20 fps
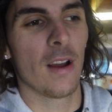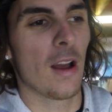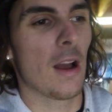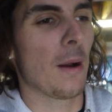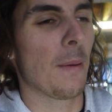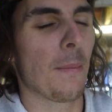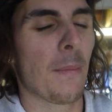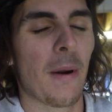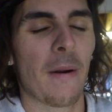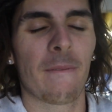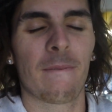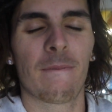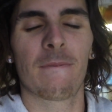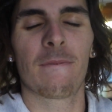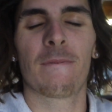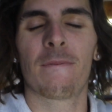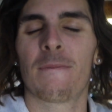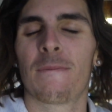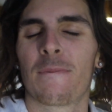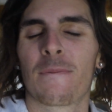I'm gonna buy
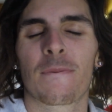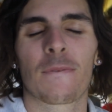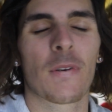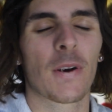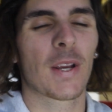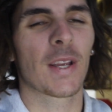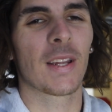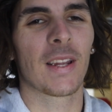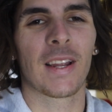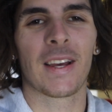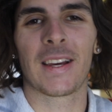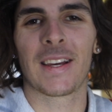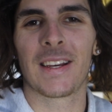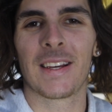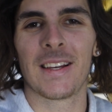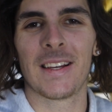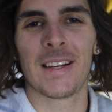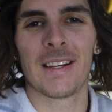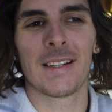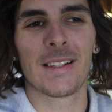freaking like
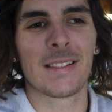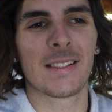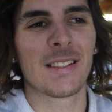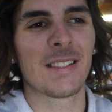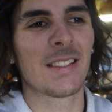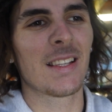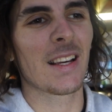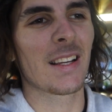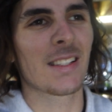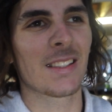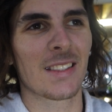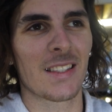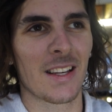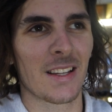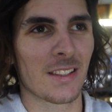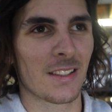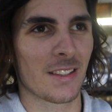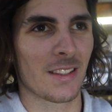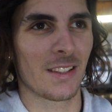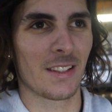6
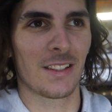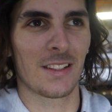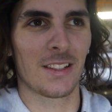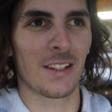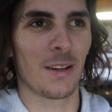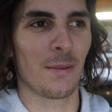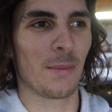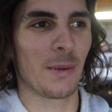things of this shit,